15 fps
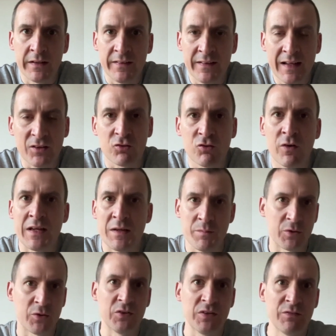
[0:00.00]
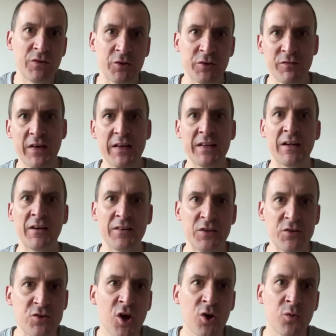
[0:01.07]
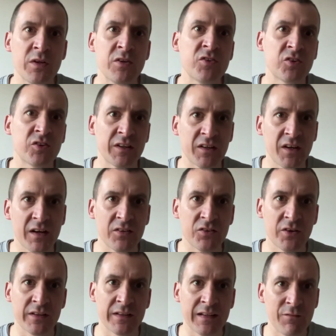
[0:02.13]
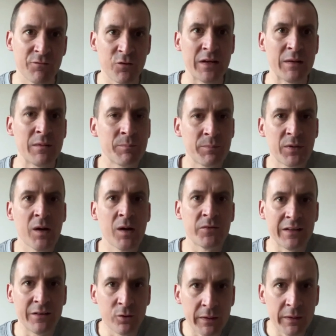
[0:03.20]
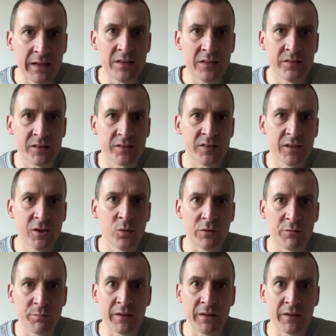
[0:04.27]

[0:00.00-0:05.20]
And that's great because if you're a defender and he's just going to cut inside your left foot, it becomes a little bit easier to deal with.